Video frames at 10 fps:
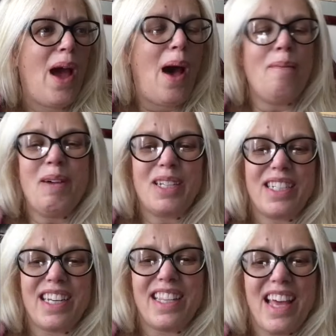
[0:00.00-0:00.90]
How
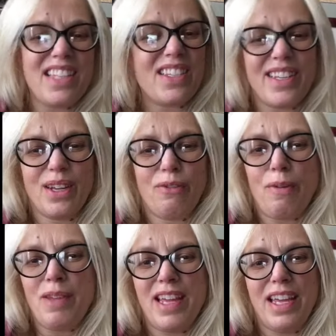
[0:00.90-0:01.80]
much did they steal
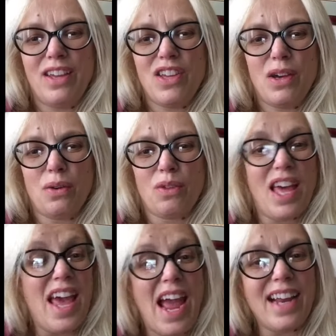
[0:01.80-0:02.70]
from the EU?
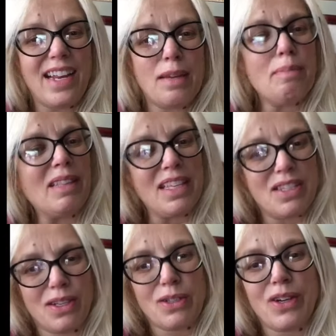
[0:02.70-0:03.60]
They hated, but they
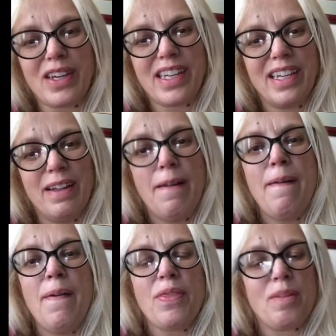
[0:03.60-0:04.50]
still took.
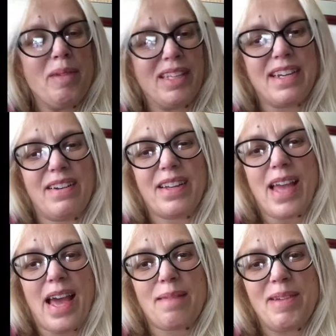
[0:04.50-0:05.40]
The military
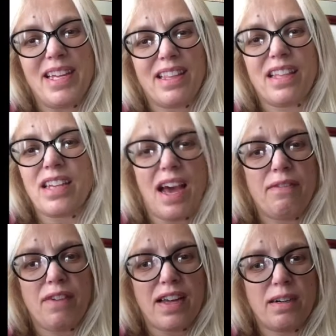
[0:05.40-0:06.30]
academy, the
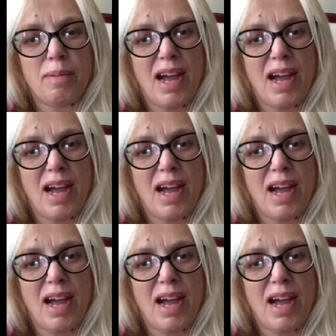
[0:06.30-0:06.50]
TIE fighter